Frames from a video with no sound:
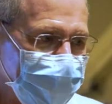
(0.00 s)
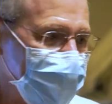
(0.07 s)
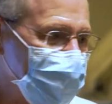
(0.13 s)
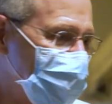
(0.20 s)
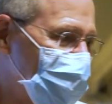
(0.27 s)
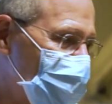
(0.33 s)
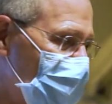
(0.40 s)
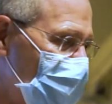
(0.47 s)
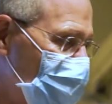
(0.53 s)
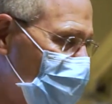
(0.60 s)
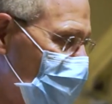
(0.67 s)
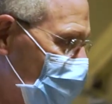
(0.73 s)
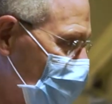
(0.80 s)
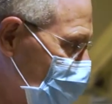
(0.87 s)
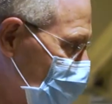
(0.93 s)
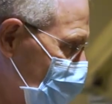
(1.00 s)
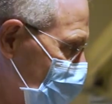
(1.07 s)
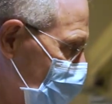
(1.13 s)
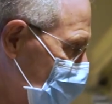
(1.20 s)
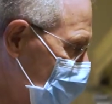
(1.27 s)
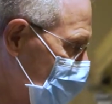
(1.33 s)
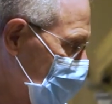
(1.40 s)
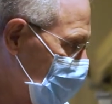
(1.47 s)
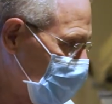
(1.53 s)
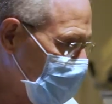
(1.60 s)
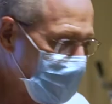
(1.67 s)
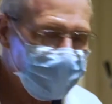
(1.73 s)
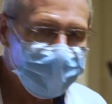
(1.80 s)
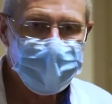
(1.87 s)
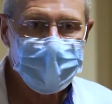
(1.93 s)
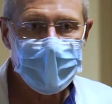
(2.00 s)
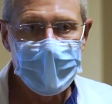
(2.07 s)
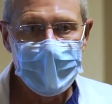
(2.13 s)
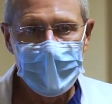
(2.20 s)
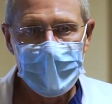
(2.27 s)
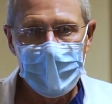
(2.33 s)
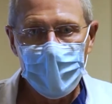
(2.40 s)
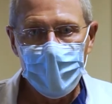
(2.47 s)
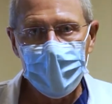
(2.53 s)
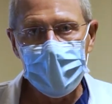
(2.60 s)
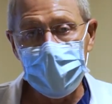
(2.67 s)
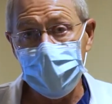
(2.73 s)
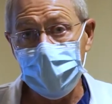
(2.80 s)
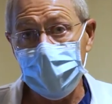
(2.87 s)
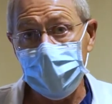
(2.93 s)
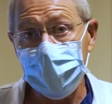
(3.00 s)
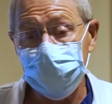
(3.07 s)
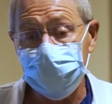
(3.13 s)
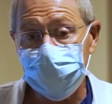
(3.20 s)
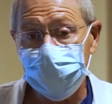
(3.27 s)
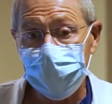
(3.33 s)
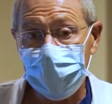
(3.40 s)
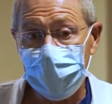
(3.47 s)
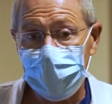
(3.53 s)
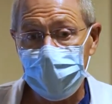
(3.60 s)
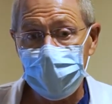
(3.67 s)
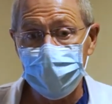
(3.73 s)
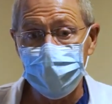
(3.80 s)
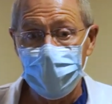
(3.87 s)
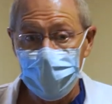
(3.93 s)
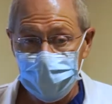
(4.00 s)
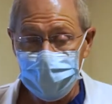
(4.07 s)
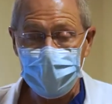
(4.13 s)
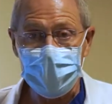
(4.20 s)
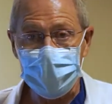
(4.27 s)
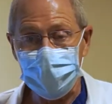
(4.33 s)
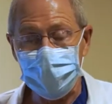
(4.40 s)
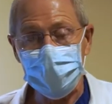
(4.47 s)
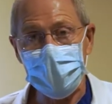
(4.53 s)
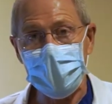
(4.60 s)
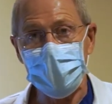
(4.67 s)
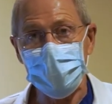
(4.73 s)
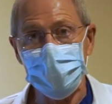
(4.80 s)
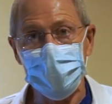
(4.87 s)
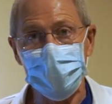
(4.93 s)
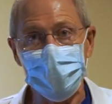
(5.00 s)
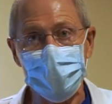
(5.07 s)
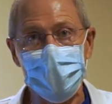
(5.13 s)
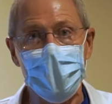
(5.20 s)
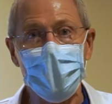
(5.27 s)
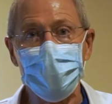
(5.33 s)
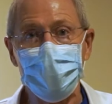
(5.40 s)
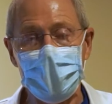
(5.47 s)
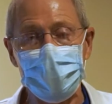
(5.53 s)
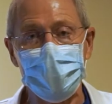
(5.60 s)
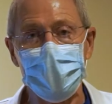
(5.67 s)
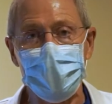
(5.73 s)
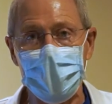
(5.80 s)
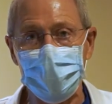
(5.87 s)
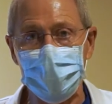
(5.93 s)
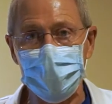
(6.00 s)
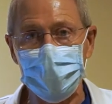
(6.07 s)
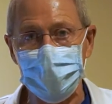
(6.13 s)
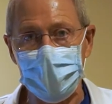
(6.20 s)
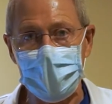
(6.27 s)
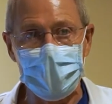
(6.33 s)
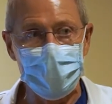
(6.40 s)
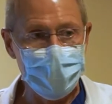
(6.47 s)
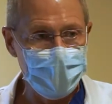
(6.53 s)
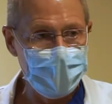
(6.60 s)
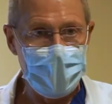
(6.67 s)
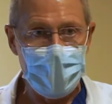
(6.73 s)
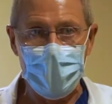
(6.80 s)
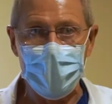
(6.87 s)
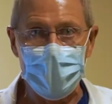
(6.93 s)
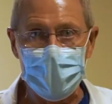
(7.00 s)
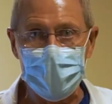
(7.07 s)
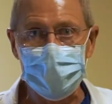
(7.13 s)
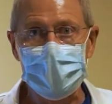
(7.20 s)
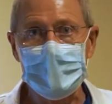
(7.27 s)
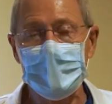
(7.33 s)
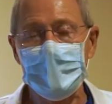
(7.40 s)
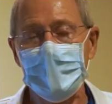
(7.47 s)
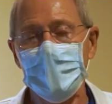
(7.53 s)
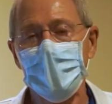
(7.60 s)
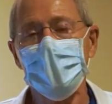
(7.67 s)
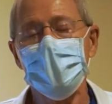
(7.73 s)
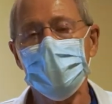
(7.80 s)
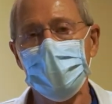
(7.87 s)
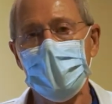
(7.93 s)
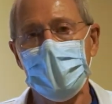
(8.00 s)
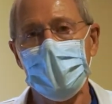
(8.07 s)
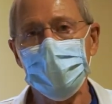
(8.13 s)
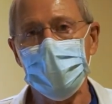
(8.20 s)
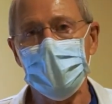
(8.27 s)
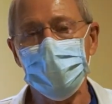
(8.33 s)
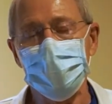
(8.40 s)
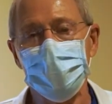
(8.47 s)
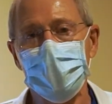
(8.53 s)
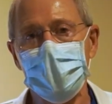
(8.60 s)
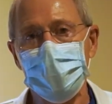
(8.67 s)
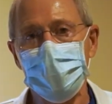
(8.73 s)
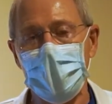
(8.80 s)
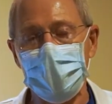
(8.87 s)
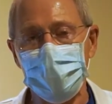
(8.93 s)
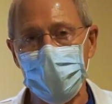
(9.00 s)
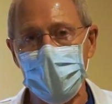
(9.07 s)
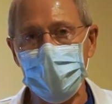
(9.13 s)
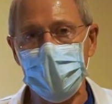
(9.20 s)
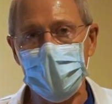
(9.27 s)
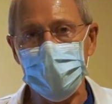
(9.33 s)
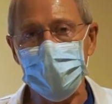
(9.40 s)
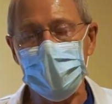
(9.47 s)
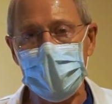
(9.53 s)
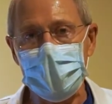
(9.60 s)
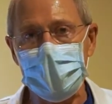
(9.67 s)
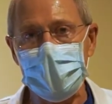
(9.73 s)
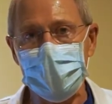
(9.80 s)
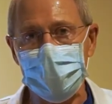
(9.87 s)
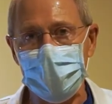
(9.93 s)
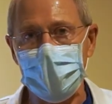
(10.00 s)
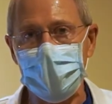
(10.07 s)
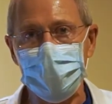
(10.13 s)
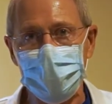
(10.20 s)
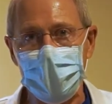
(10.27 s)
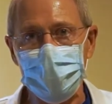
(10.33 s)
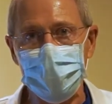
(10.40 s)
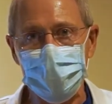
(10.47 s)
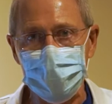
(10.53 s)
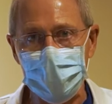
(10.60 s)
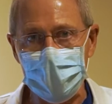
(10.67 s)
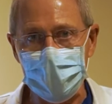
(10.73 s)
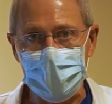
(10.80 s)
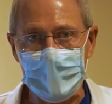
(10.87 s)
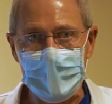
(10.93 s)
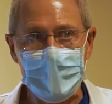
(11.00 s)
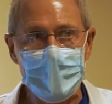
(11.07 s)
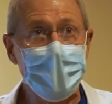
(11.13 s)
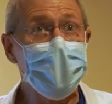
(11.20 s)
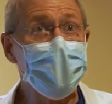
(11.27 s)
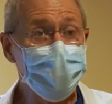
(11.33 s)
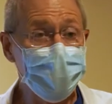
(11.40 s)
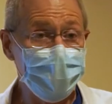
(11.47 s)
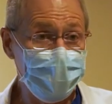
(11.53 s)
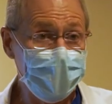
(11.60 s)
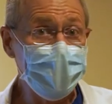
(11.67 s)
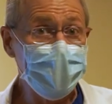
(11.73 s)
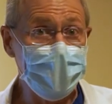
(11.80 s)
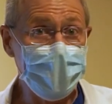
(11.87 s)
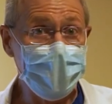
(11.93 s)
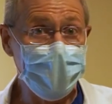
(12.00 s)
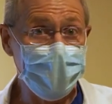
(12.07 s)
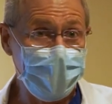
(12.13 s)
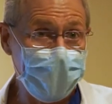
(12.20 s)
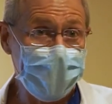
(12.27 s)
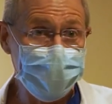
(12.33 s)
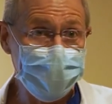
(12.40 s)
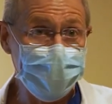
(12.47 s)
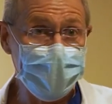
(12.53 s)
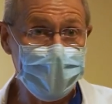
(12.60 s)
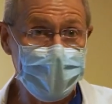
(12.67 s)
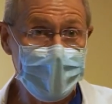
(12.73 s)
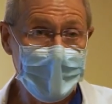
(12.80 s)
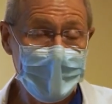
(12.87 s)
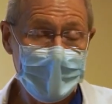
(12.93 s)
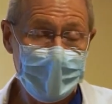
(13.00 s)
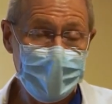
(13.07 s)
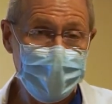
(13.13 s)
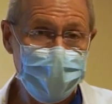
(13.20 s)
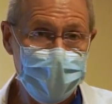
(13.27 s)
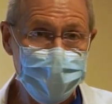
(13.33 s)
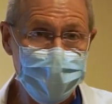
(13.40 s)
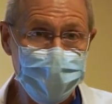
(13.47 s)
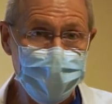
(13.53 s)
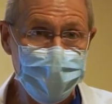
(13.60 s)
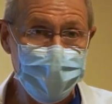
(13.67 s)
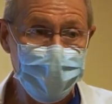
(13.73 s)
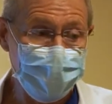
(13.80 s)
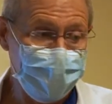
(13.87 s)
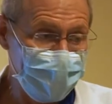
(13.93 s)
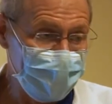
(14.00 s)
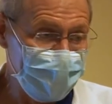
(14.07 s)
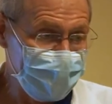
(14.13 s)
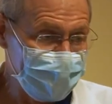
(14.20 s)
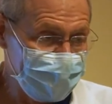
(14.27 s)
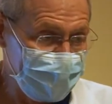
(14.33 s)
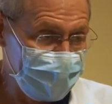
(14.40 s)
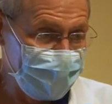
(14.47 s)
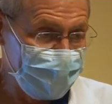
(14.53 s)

and the patient's not breathing on us. We limited most patients now to no family members in the area, which allows us to be at pretty much 90 to 95% patient visiting capacity compared to before